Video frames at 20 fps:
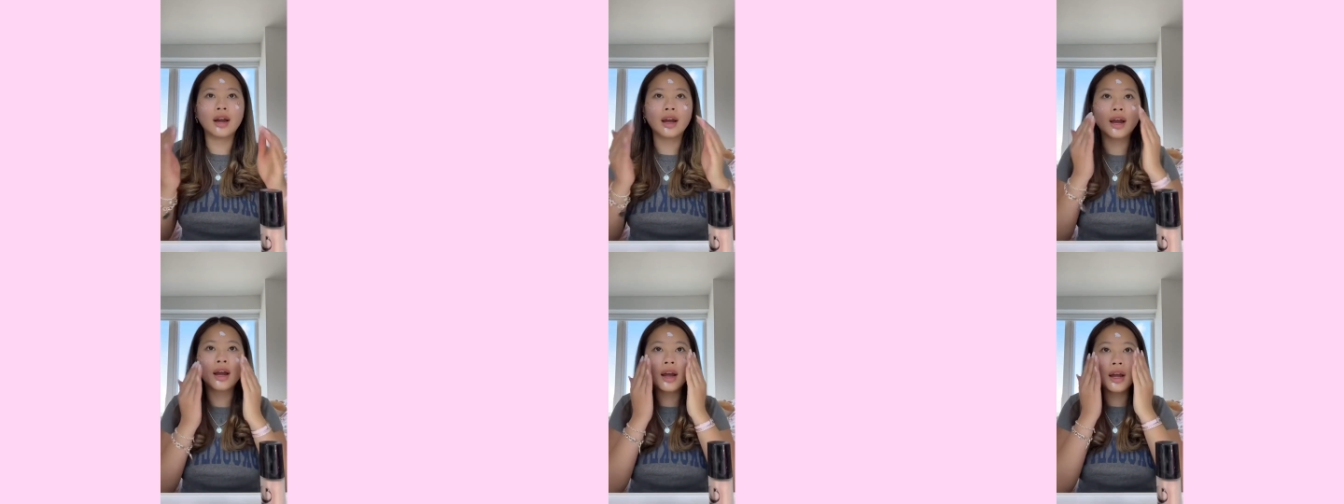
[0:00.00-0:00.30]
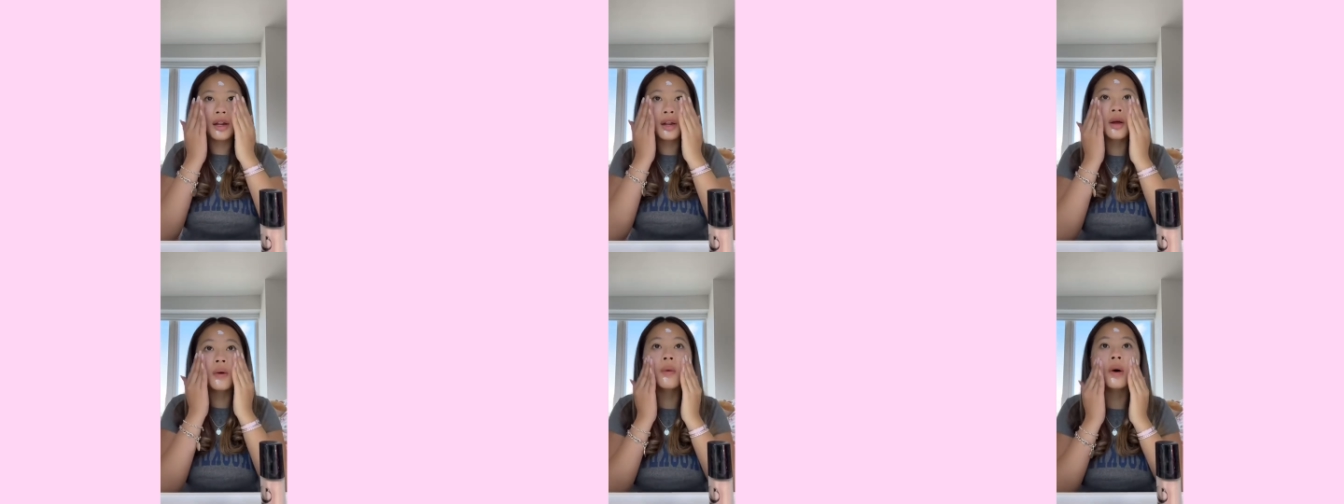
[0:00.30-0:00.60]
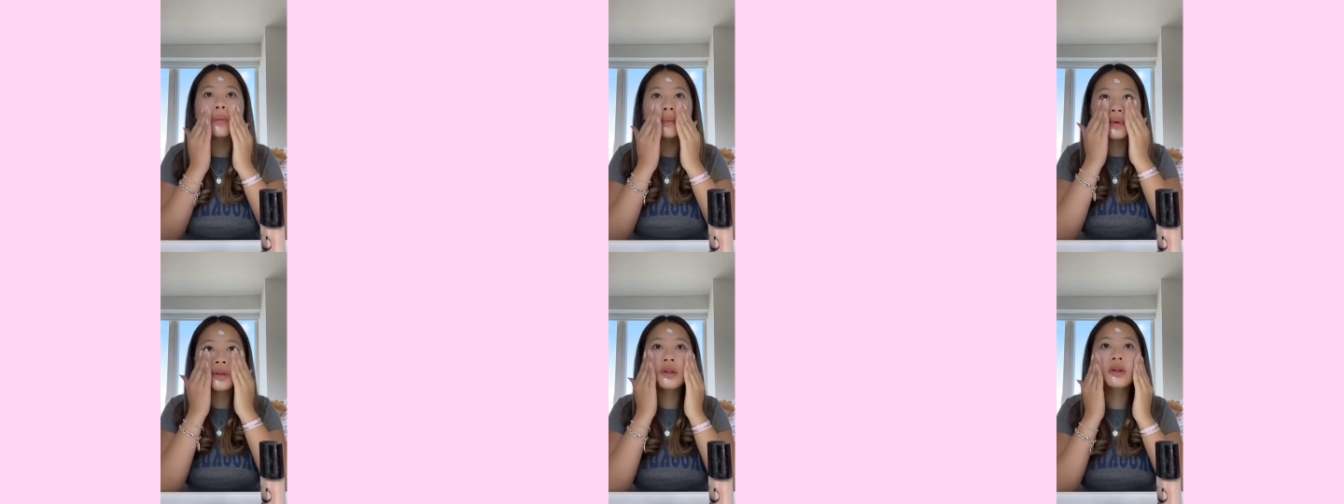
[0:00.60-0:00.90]
and no one
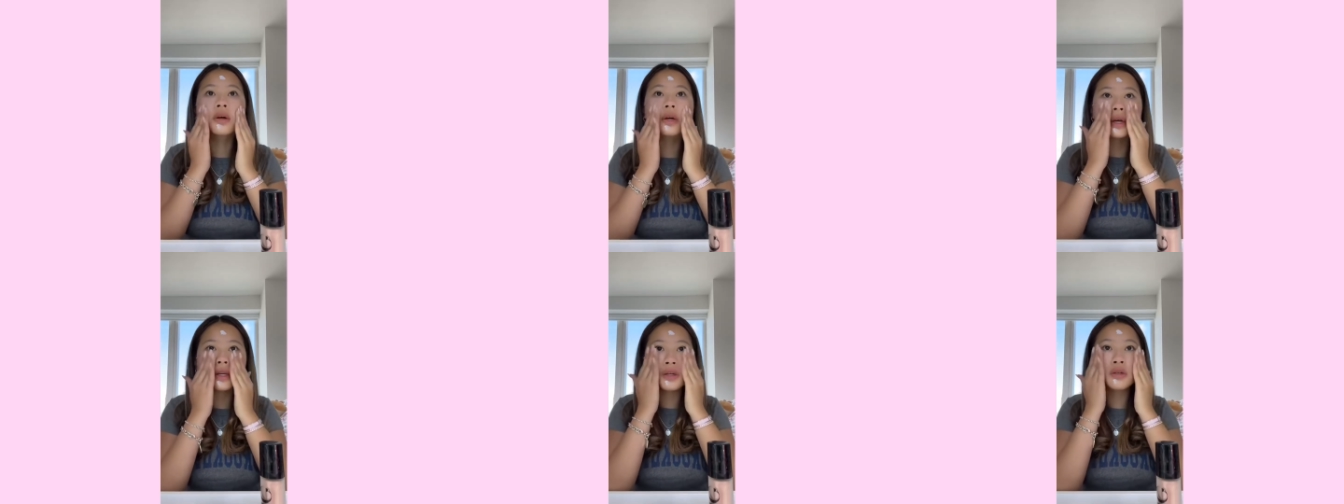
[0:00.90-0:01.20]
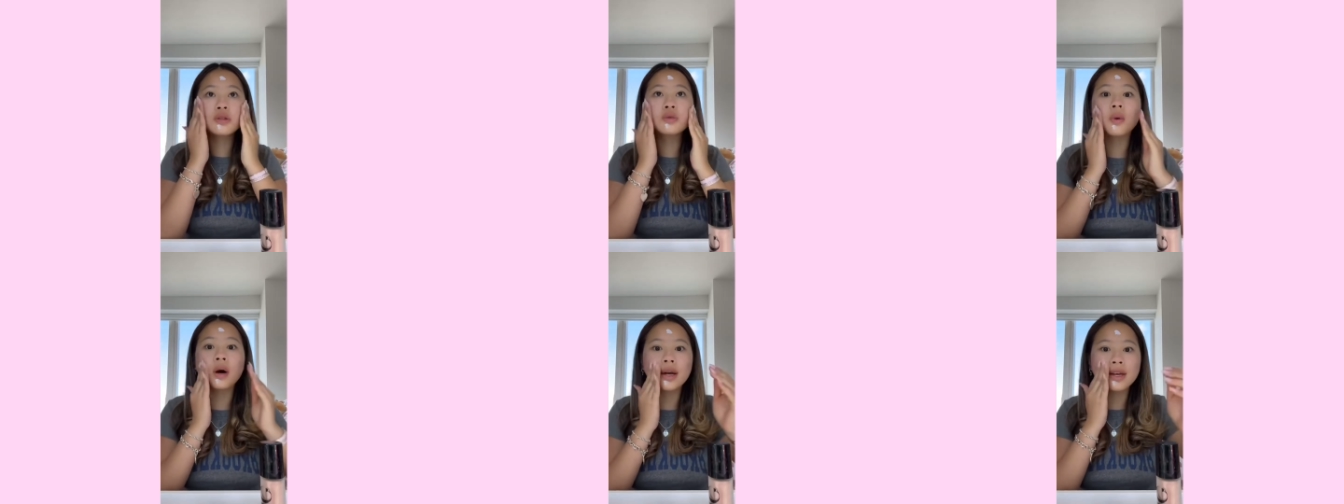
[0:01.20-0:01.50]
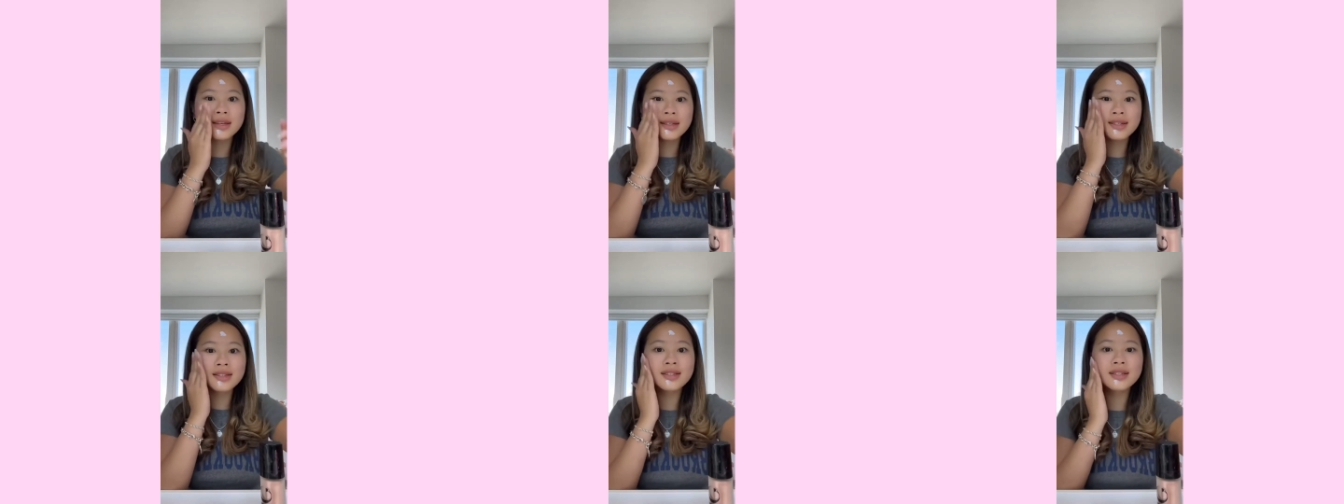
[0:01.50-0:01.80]
would look at you
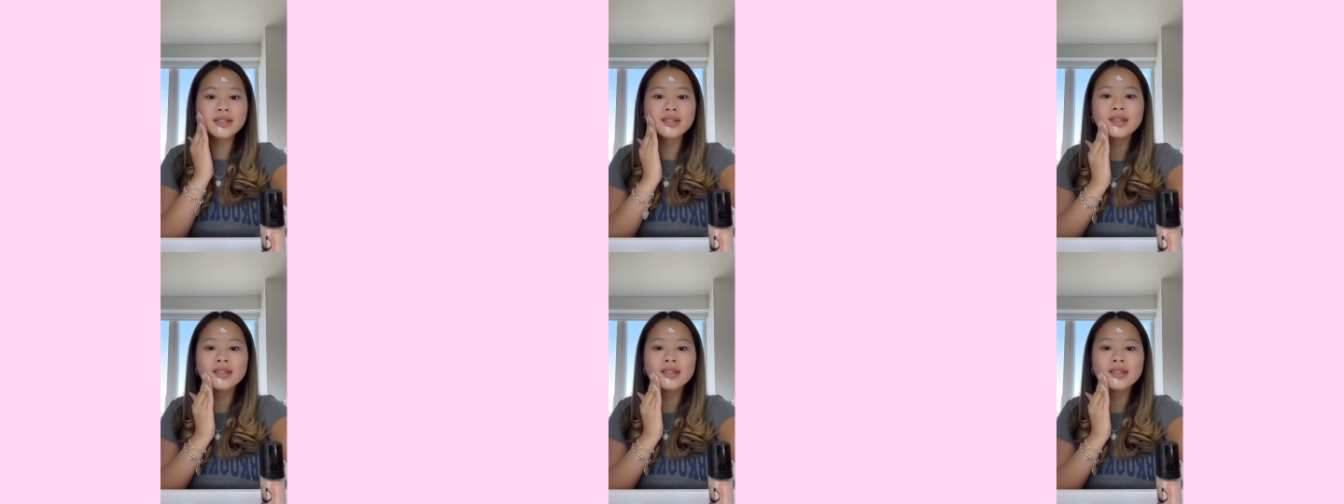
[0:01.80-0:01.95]
twice.